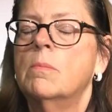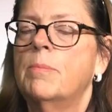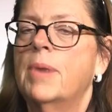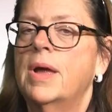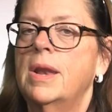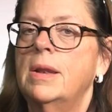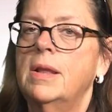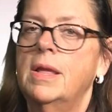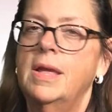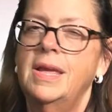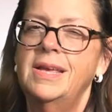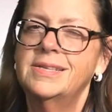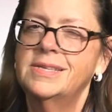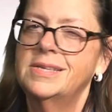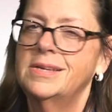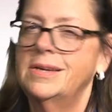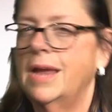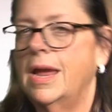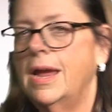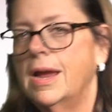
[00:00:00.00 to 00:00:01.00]
but
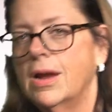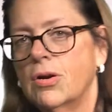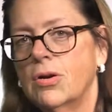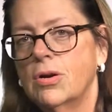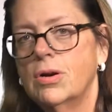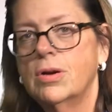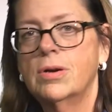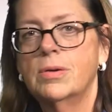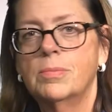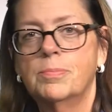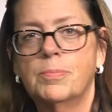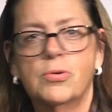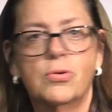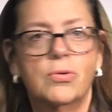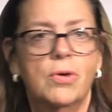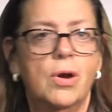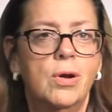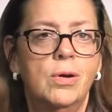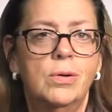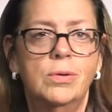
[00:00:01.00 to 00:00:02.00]
it's an
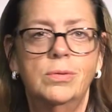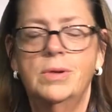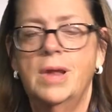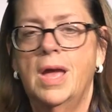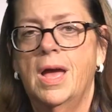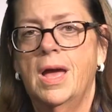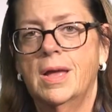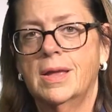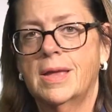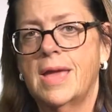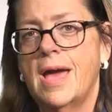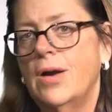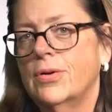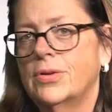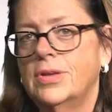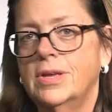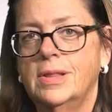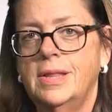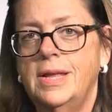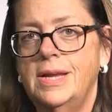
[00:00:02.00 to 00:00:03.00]
error-prone
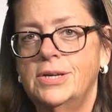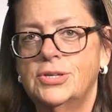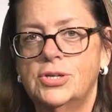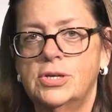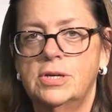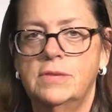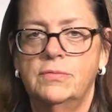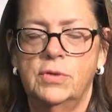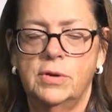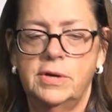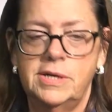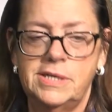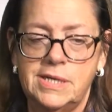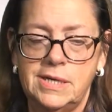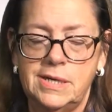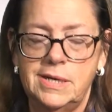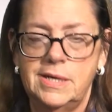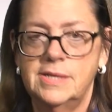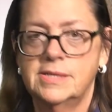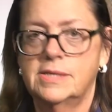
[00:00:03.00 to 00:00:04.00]
calculation, very
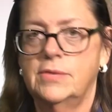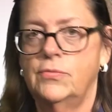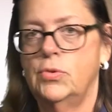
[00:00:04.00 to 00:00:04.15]
tedious.